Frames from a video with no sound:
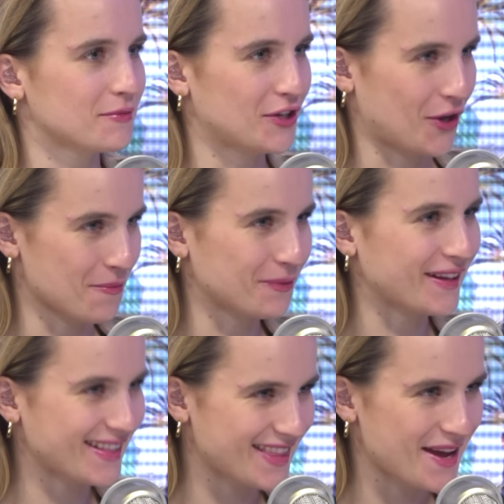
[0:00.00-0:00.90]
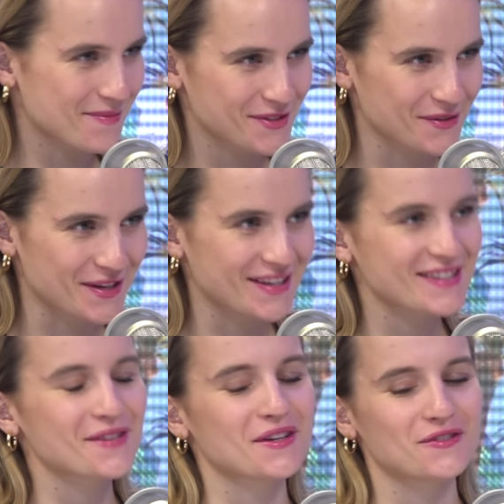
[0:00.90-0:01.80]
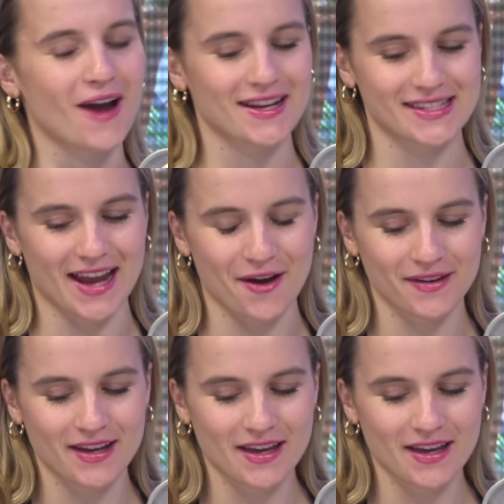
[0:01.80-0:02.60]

to complete them. So he drags it out.